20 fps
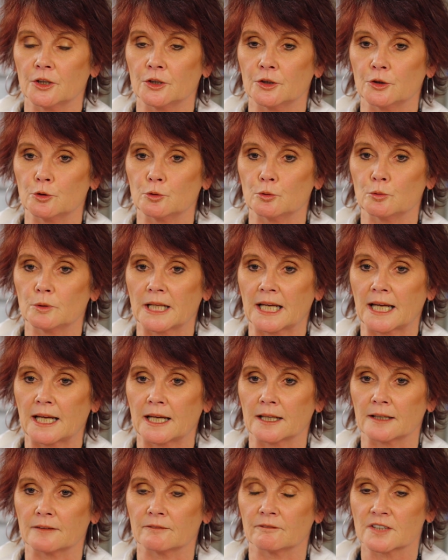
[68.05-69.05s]
You
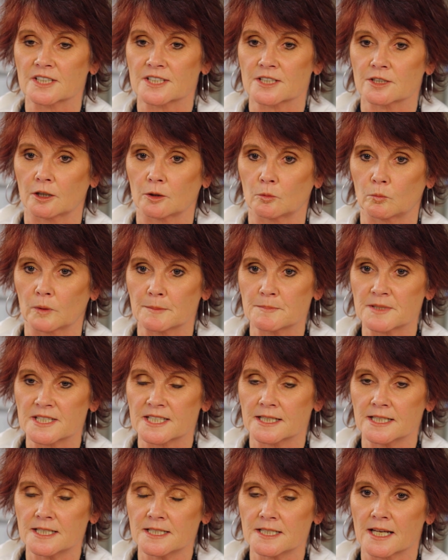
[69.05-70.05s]
can visit our
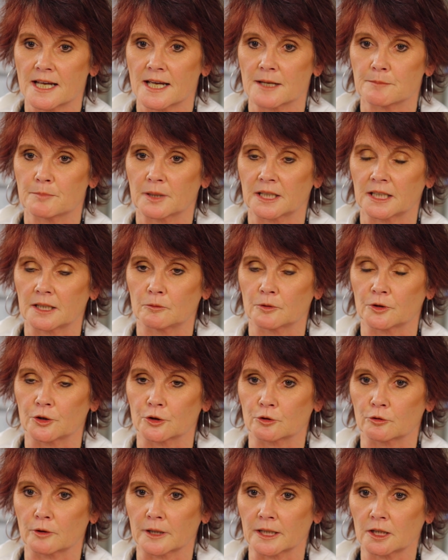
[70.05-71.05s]
website and pay with
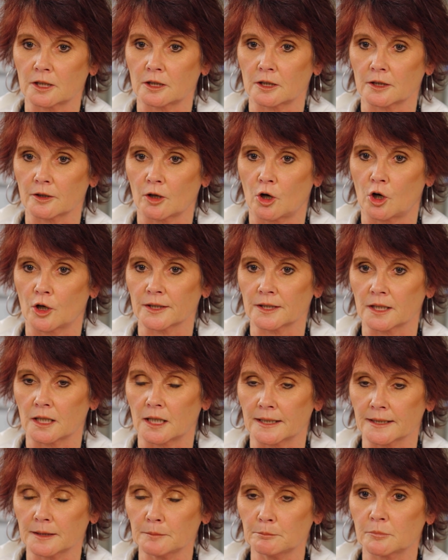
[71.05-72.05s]
your credit card
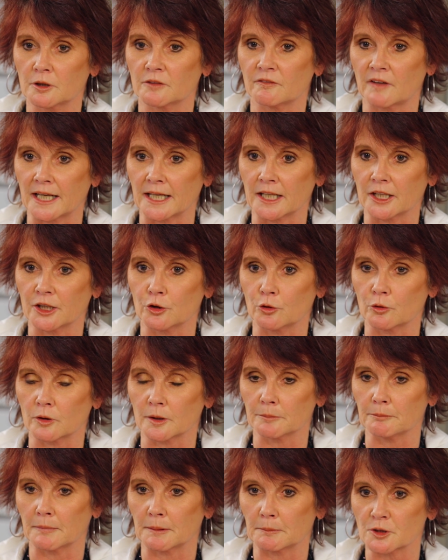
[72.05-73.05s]
online, providing
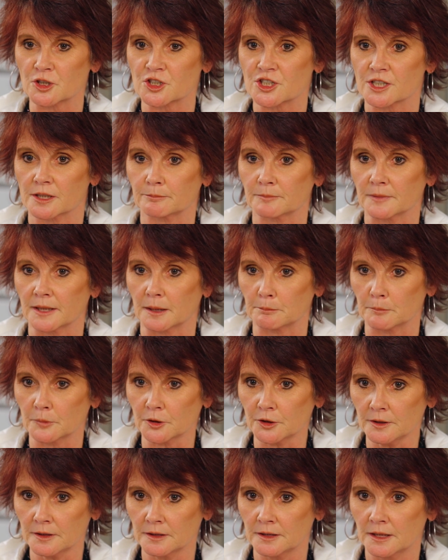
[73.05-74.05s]
your membership
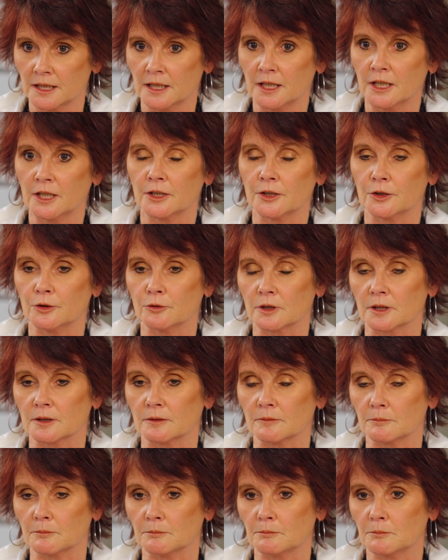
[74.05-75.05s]
number. You
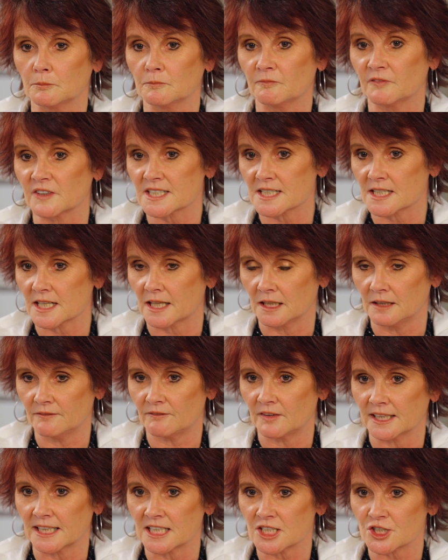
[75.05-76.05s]
can visit any
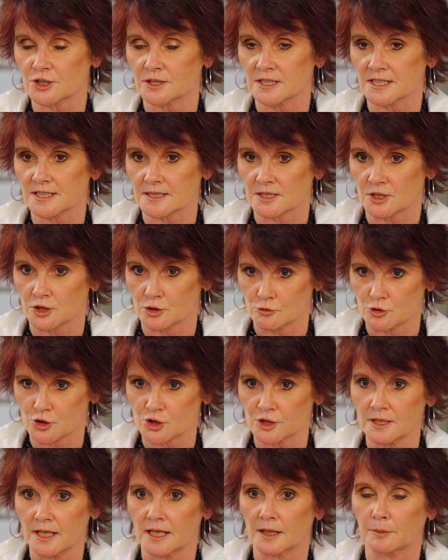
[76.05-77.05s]
financial
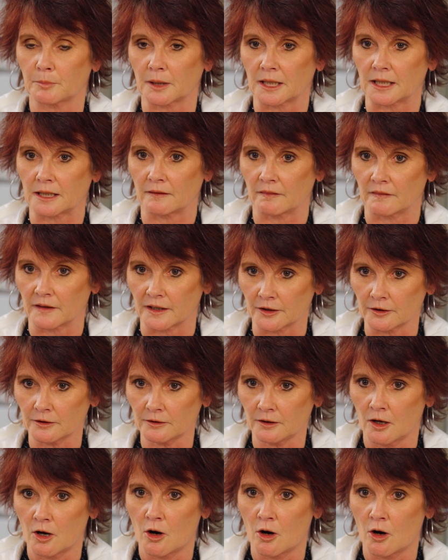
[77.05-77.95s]
institution and pay there.